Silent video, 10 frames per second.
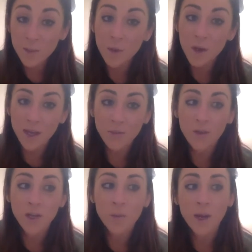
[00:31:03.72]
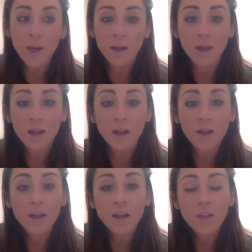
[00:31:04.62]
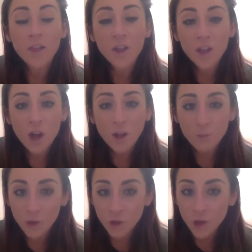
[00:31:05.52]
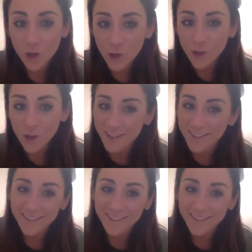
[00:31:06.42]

working really well. What? The Girlpreneur. Oh,